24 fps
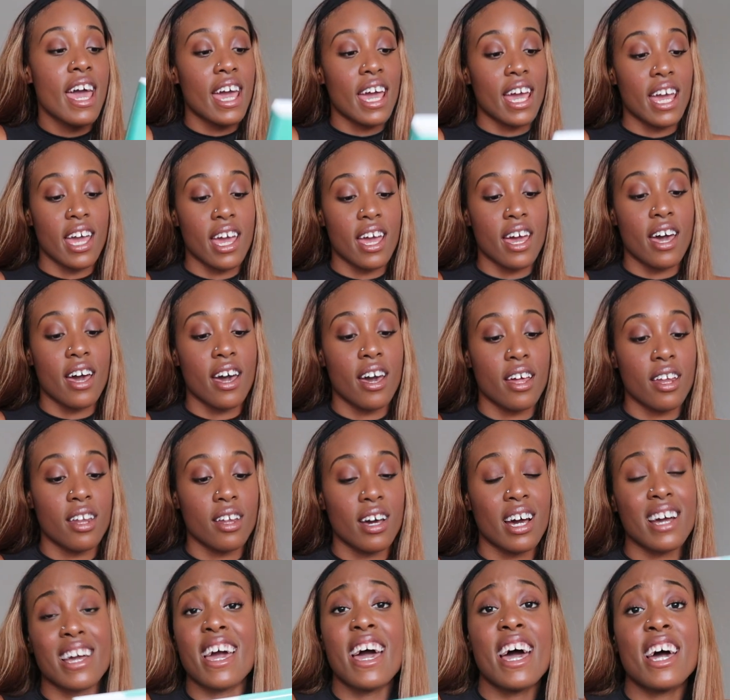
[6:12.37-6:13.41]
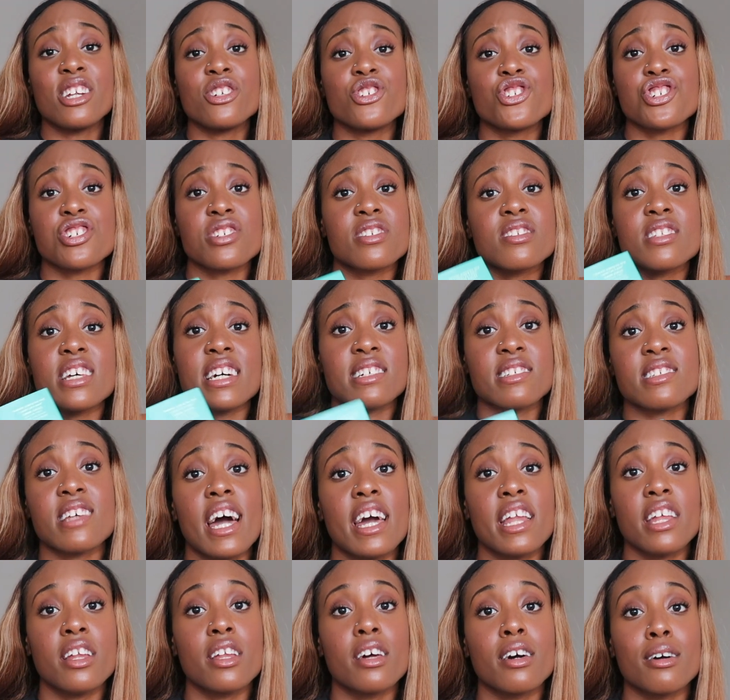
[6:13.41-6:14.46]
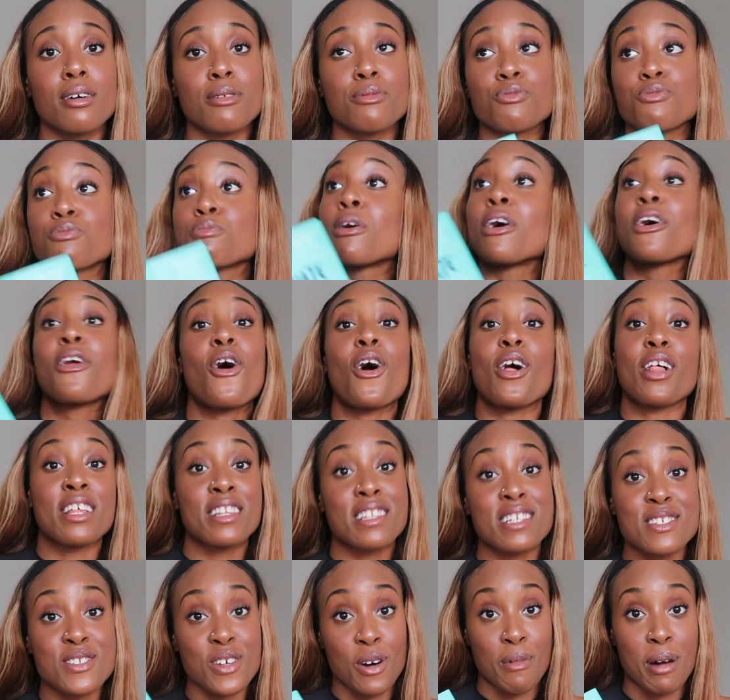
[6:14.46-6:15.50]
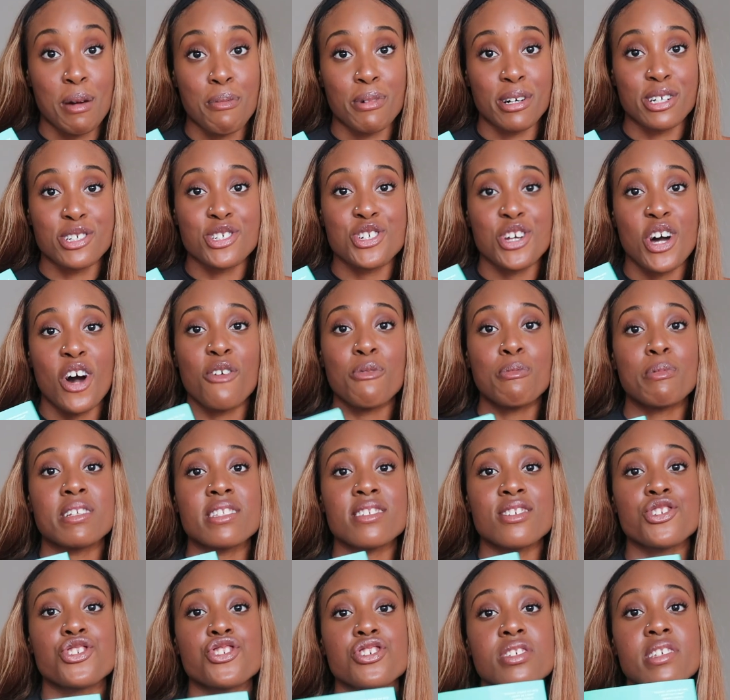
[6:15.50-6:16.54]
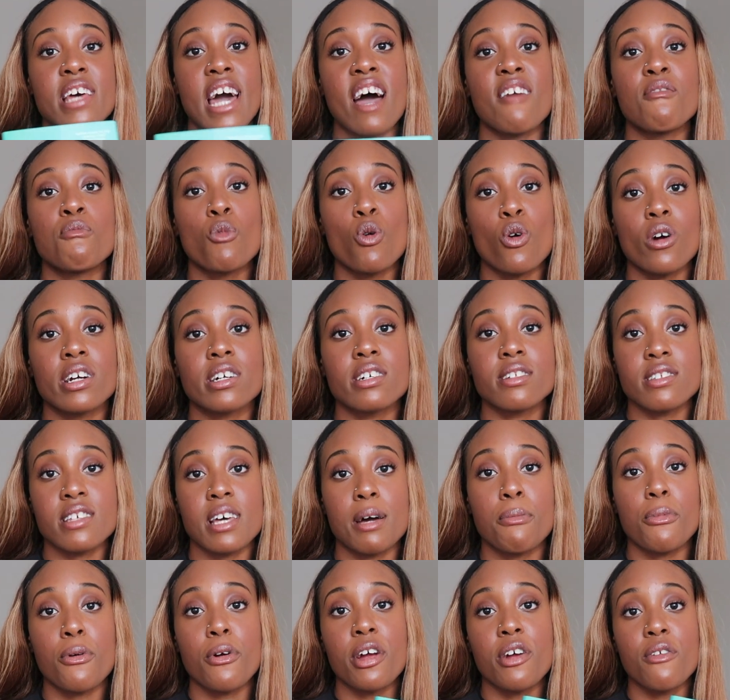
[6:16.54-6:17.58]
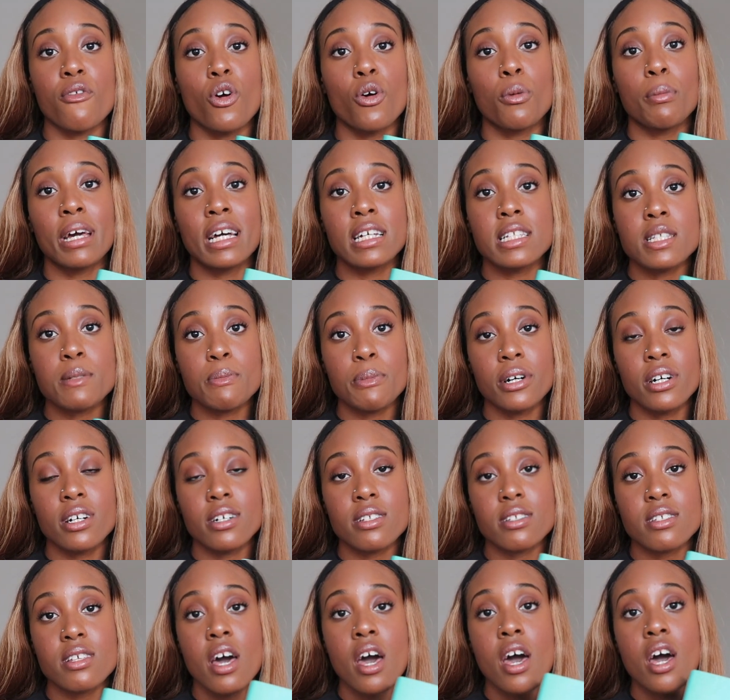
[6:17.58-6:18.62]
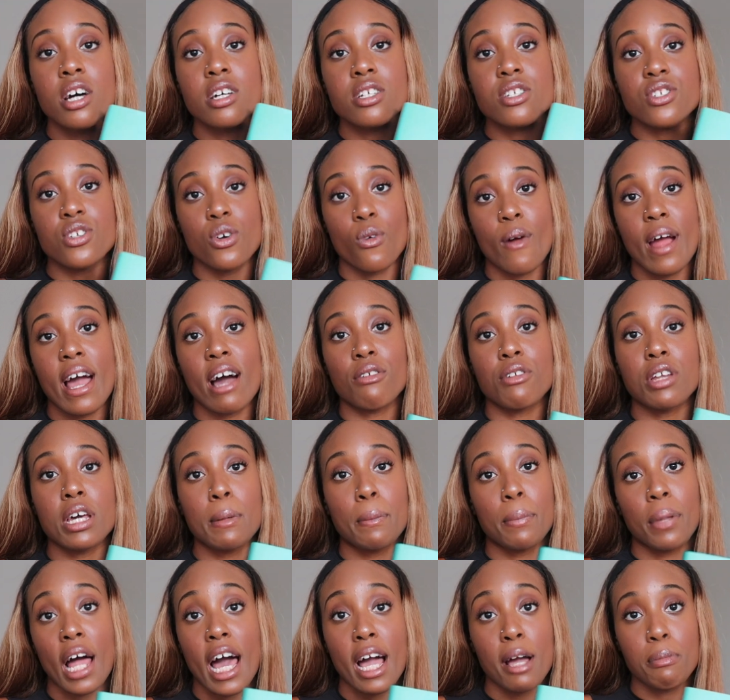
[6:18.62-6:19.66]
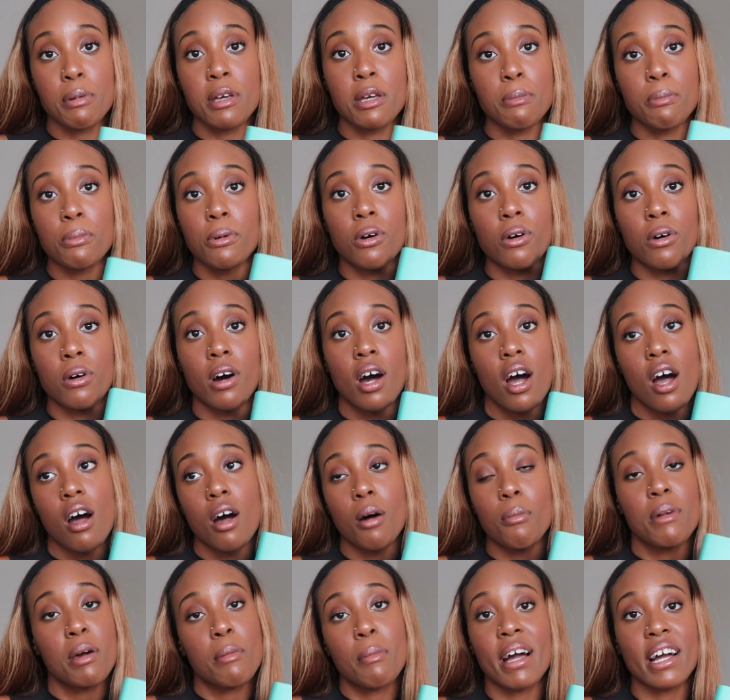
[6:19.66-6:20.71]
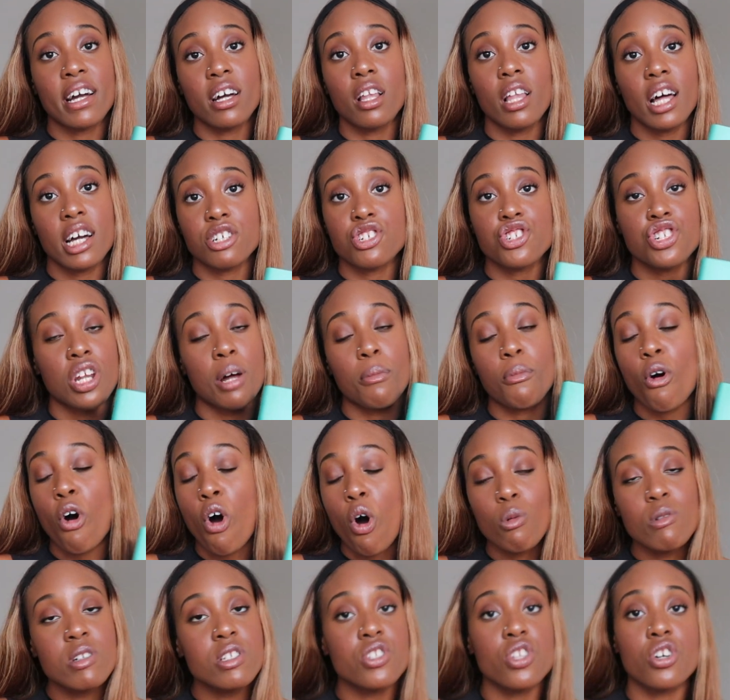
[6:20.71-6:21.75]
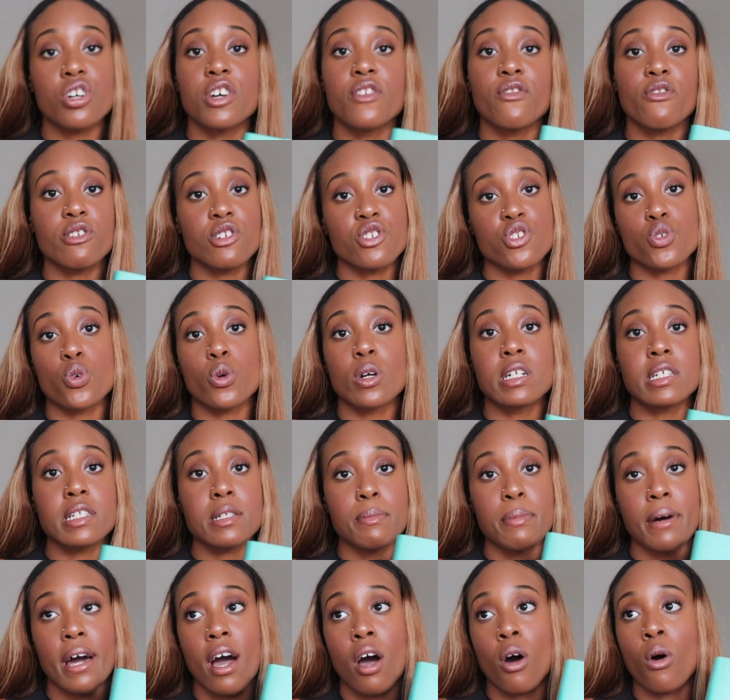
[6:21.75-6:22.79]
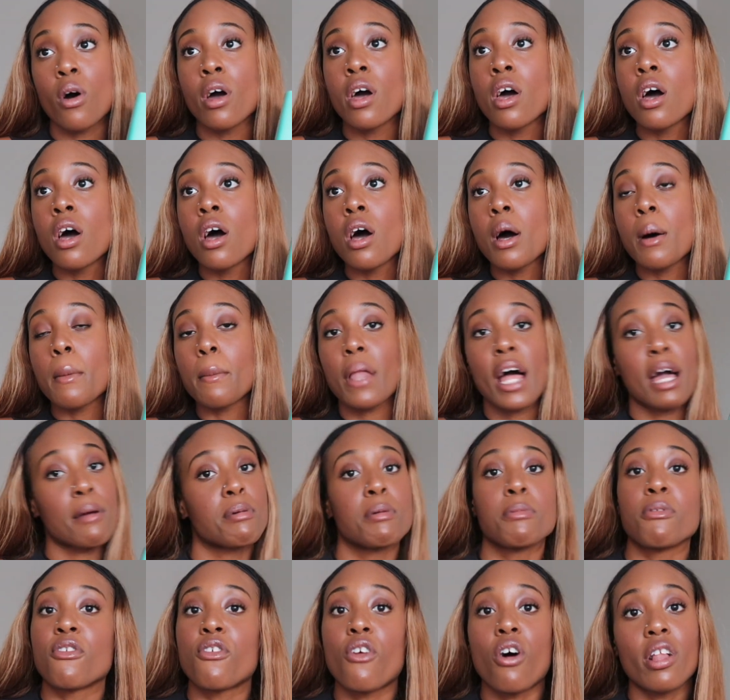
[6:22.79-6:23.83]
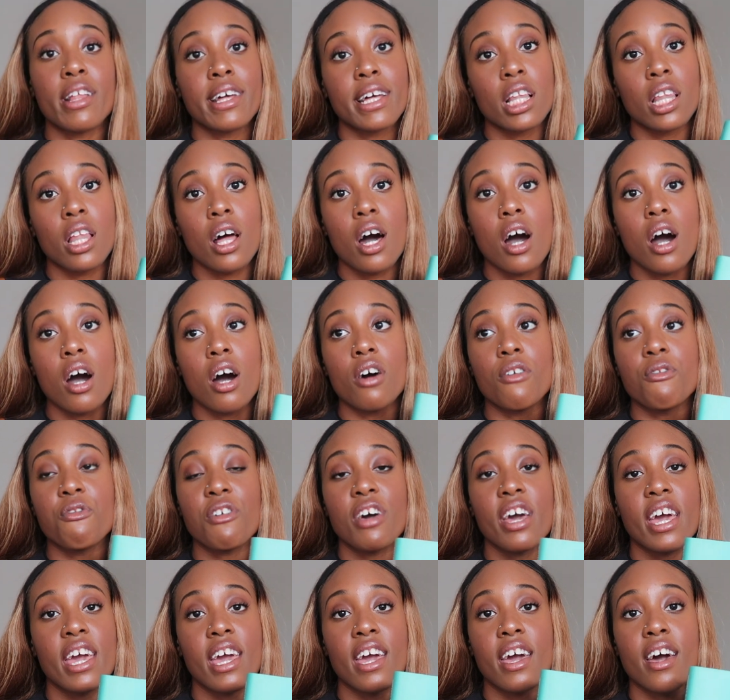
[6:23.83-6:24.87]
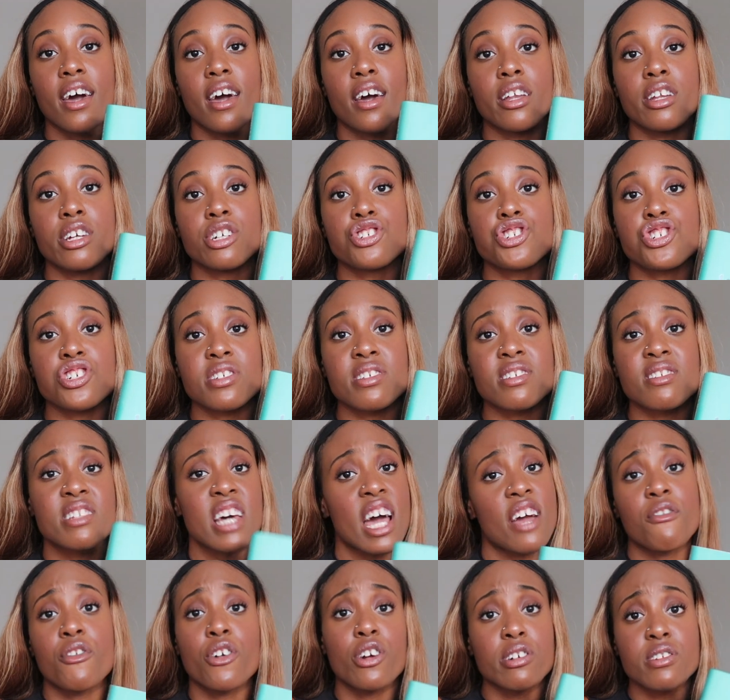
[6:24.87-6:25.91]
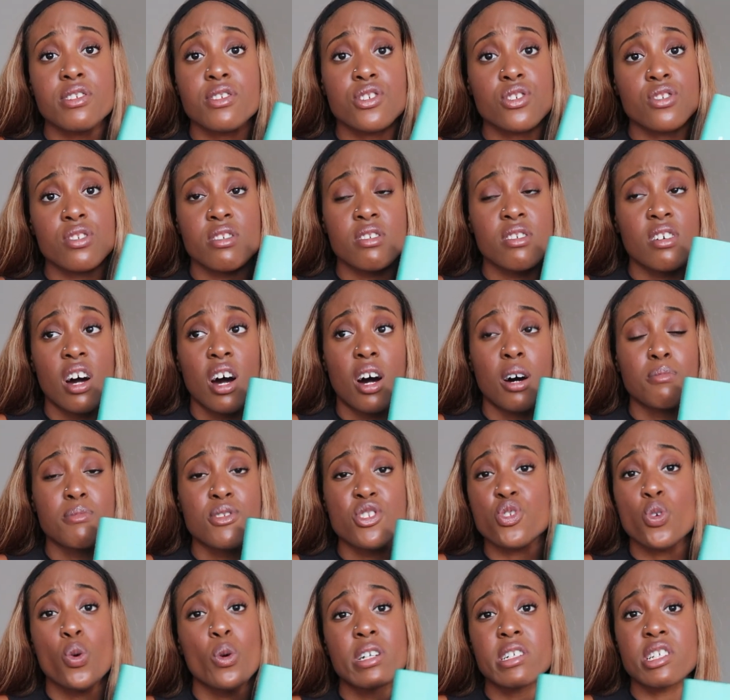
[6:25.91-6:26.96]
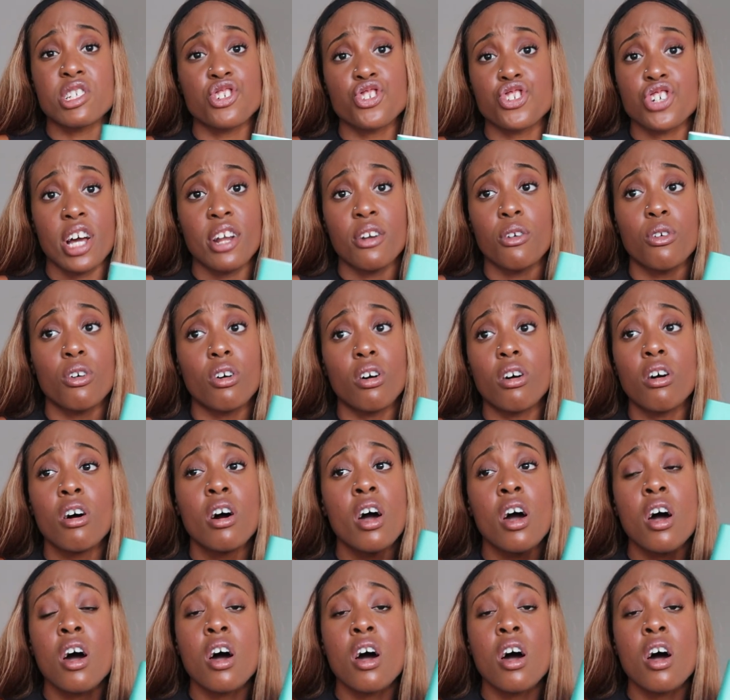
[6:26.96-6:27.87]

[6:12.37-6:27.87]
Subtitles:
And again, just excited to put all of this on my bookshelf, but to just have more contemporary romance books surrounding Black people in my collection. I'm always looking for stories about Black people falling in love and just diverse stories in general.